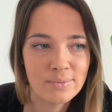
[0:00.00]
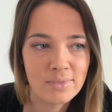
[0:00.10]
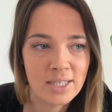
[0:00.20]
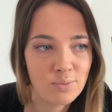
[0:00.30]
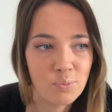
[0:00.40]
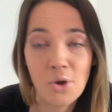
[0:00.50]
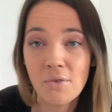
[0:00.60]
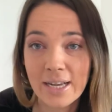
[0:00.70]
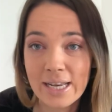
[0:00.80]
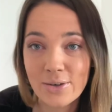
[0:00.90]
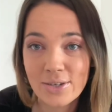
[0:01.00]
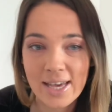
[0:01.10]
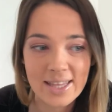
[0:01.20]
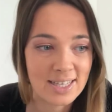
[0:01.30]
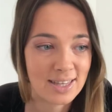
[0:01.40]
It's perfectly
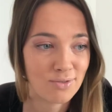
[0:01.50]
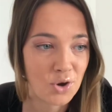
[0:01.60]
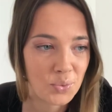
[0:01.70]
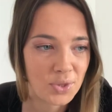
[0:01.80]
okay, there's nothing wrong